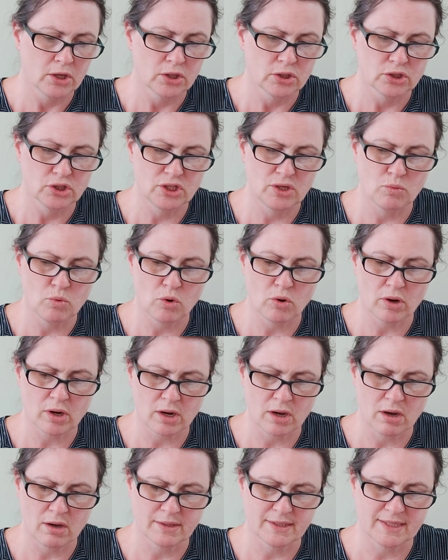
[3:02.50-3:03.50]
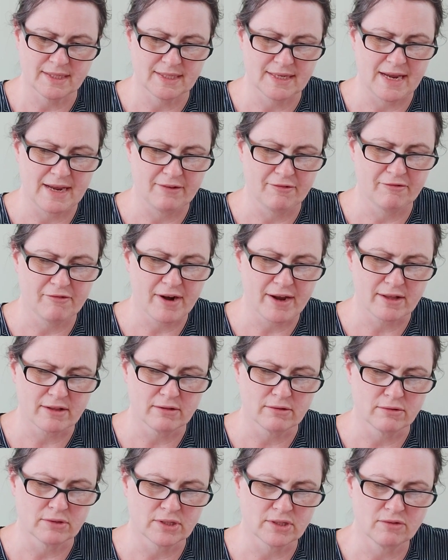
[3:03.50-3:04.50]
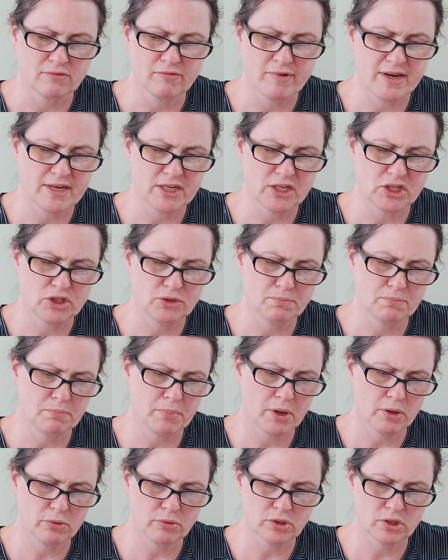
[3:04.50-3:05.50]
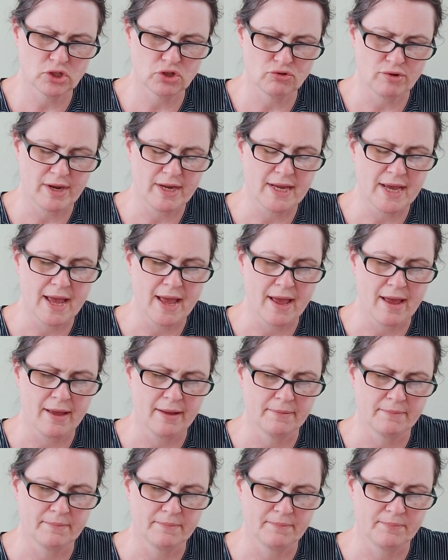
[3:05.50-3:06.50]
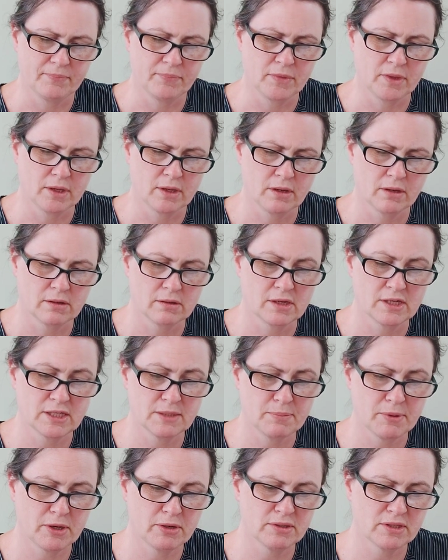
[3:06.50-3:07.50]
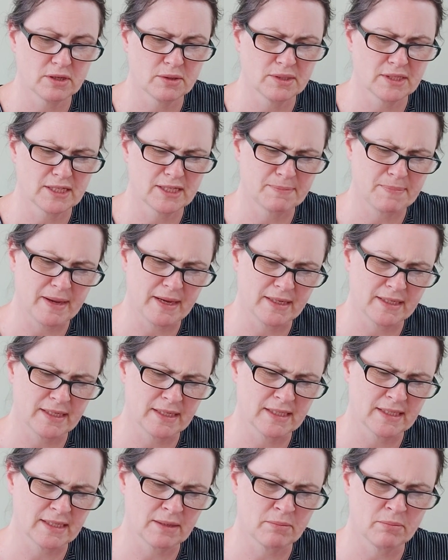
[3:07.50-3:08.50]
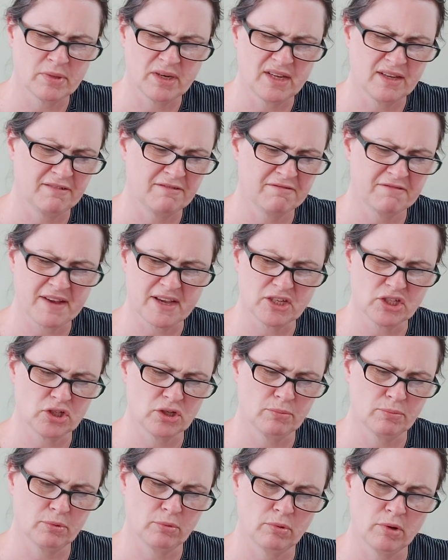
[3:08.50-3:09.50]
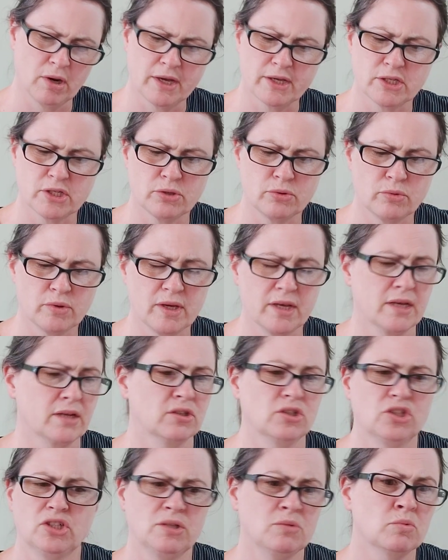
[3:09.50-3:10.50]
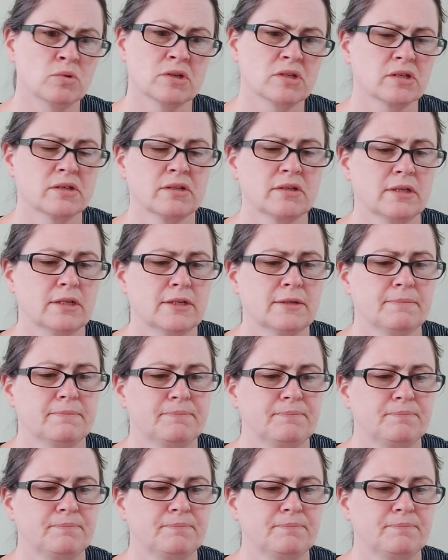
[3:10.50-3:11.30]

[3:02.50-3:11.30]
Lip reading: She wore glasses and had freckles and reddish poker-straight hair. I suppose I was expecting somebody fashionable like Zuki, and she wasn't.